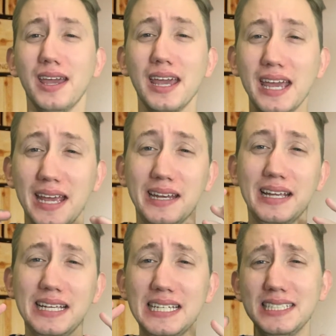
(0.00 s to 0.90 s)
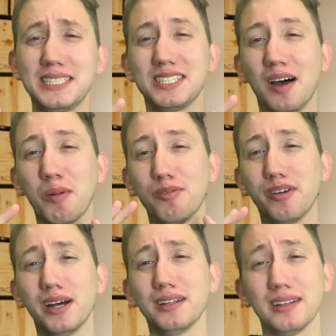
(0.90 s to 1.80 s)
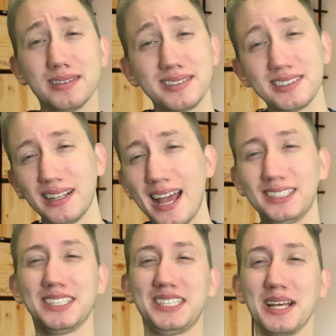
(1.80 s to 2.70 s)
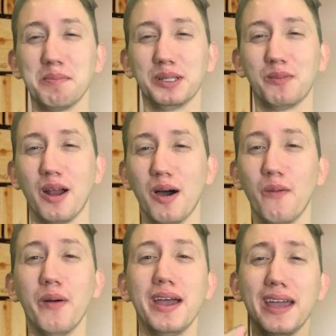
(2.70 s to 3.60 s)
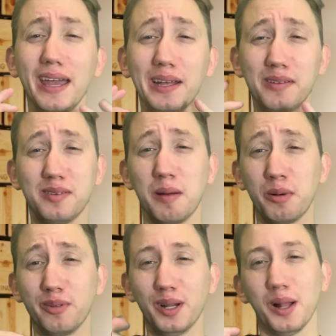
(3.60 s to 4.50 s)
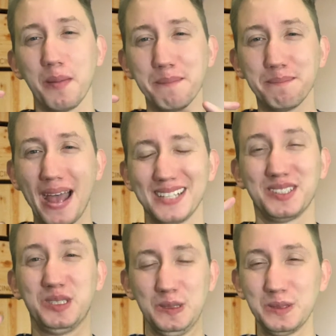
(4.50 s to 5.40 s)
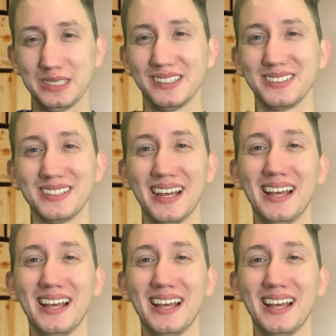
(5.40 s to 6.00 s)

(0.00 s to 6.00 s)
in East Somerville / Assembly Row in Somerville, Massachusetts.